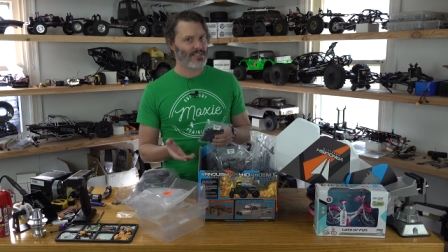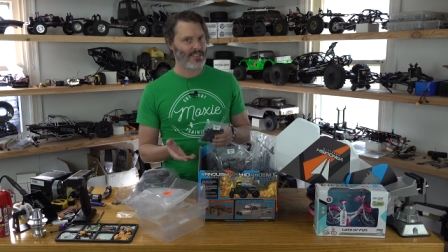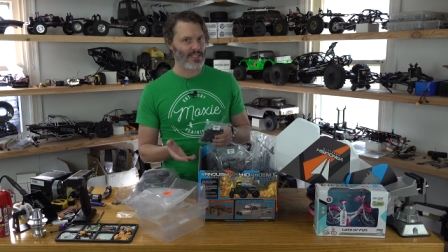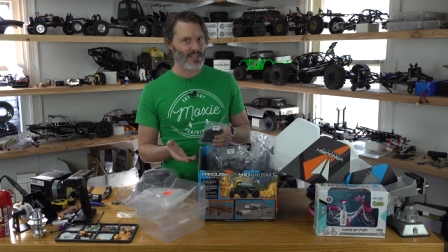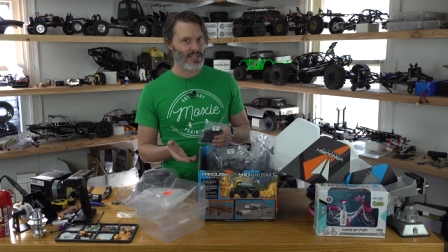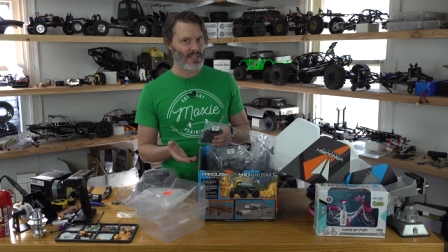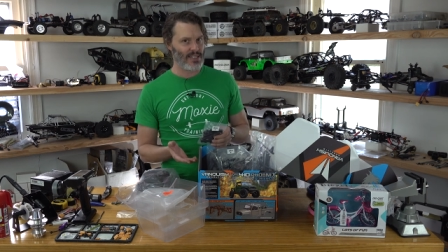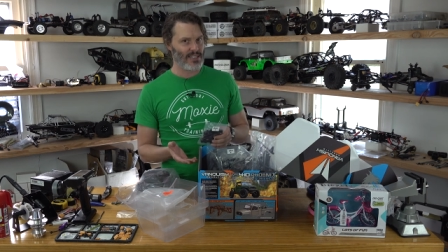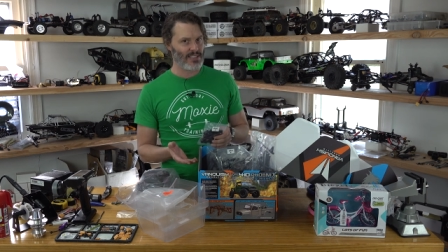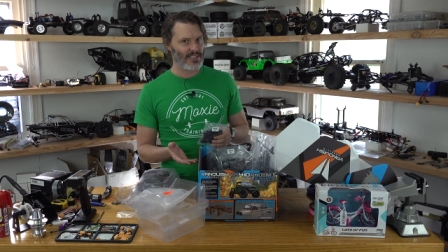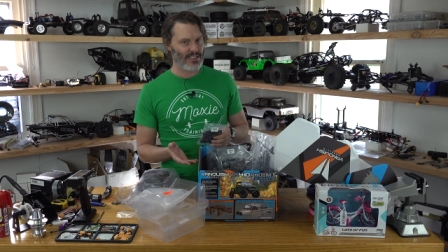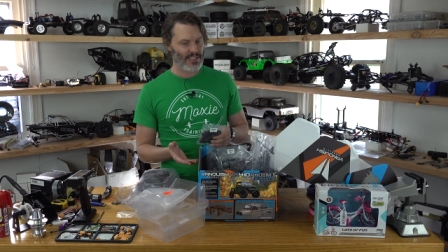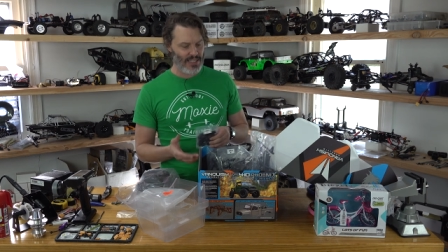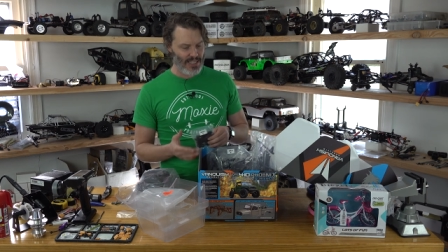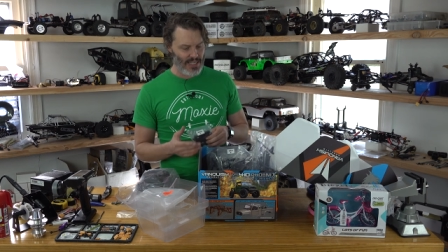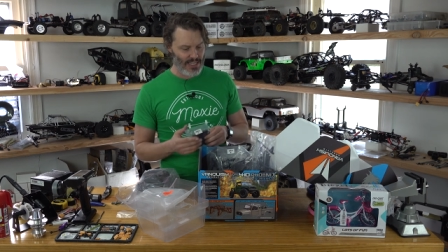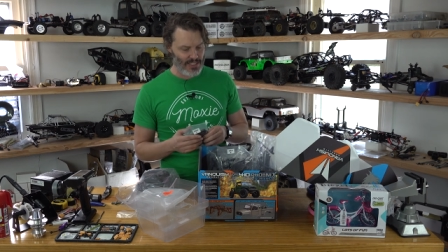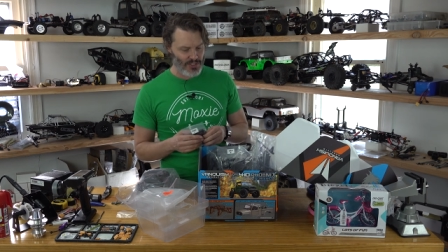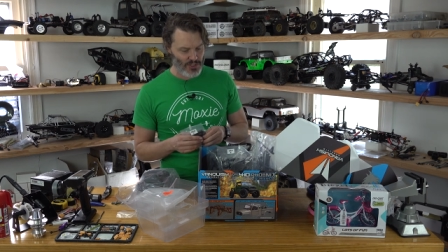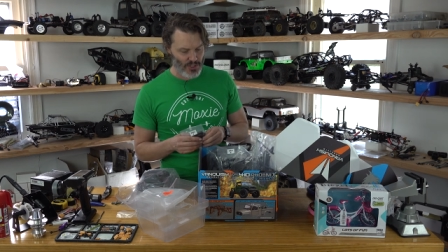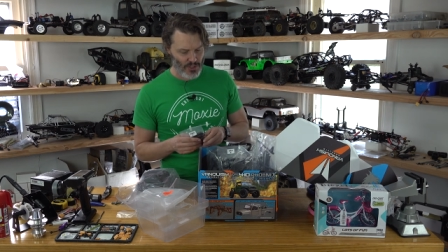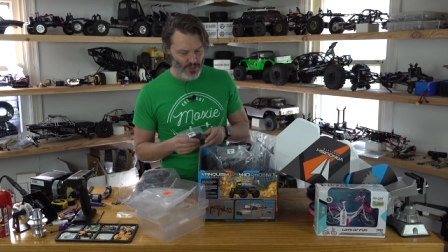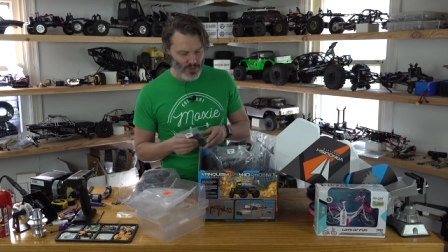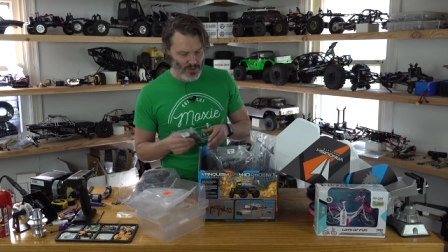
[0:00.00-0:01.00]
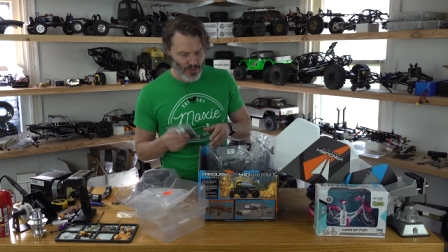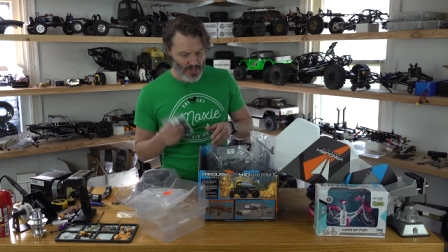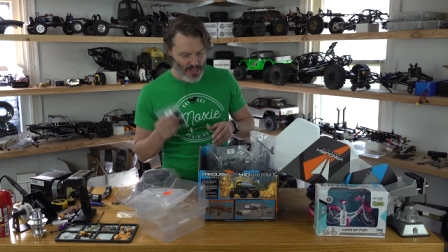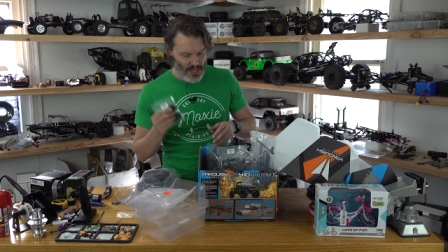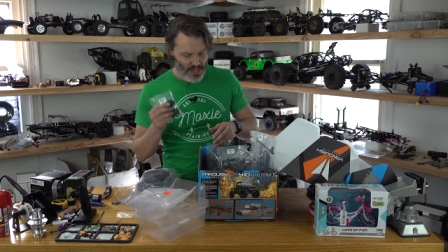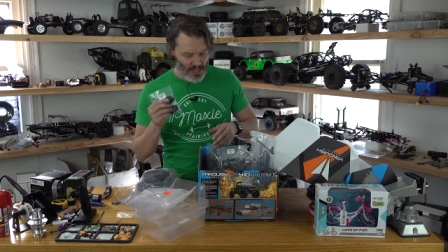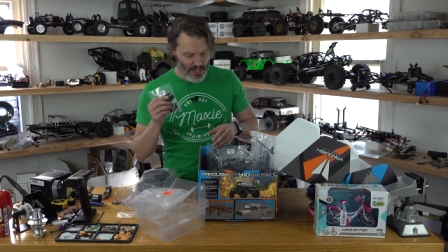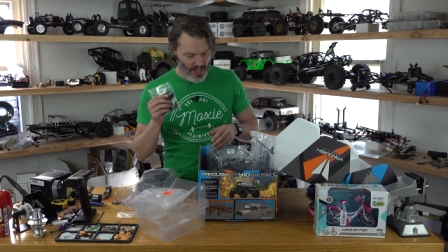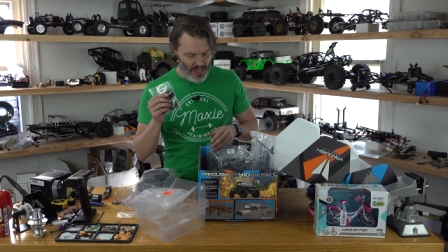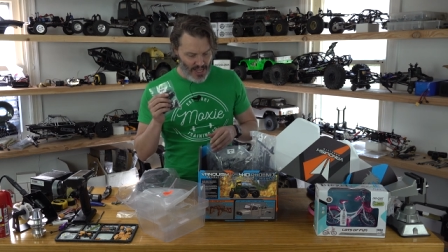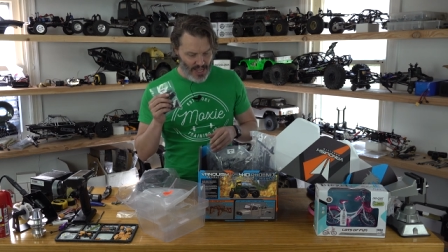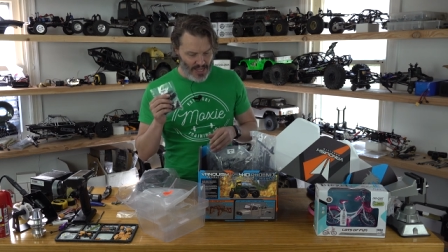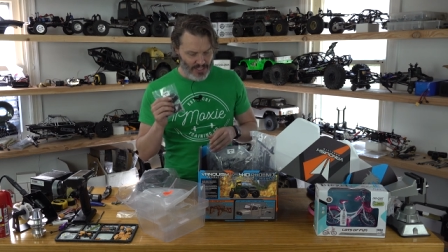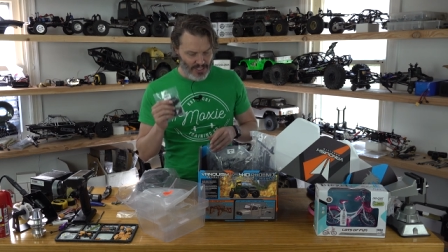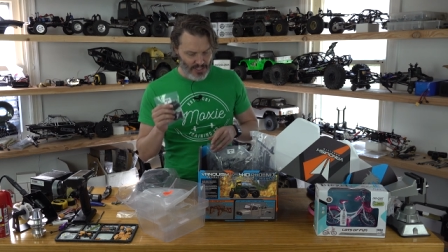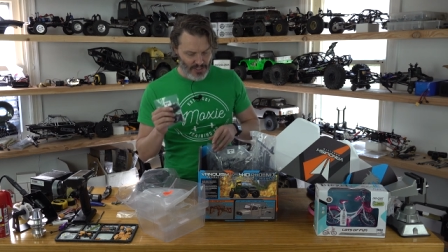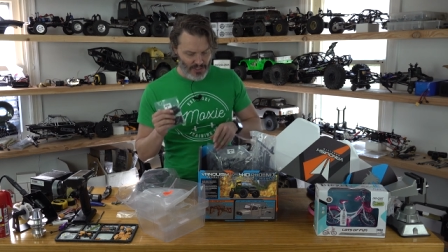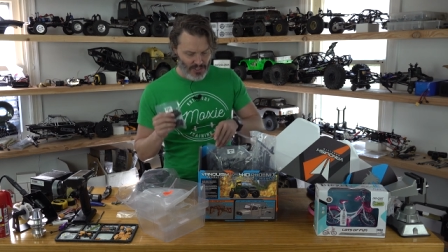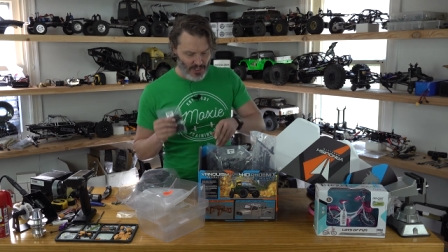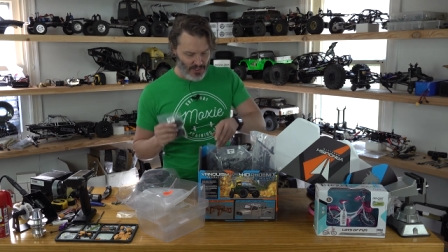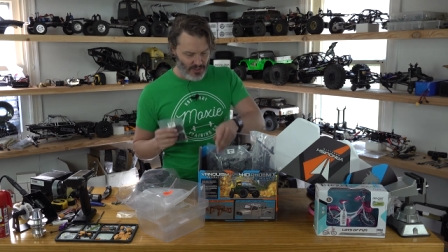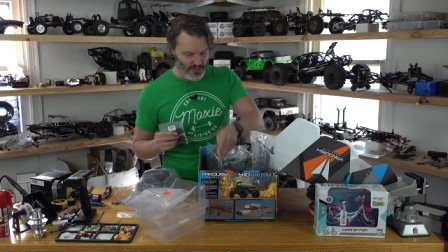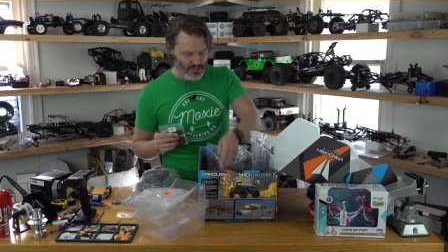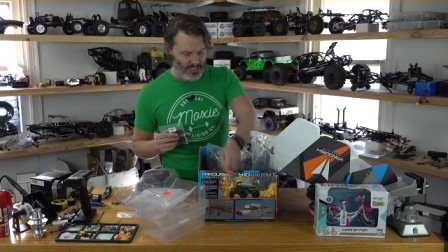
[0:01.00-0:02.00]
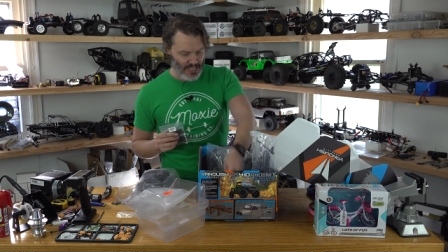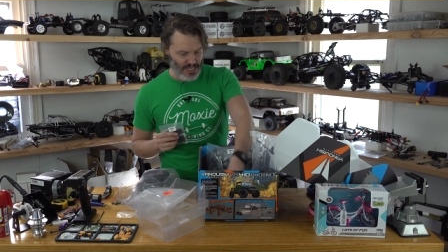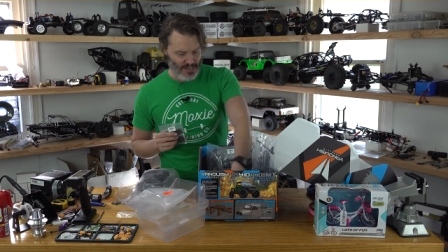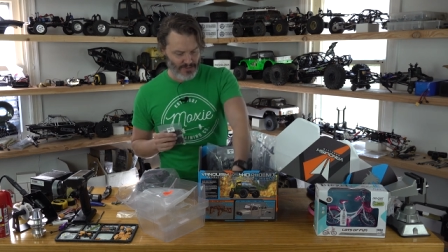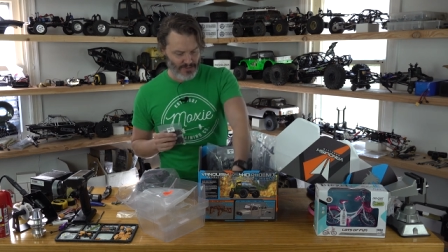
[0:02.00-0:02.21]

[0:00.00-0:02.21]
it's easy to get to, and you don't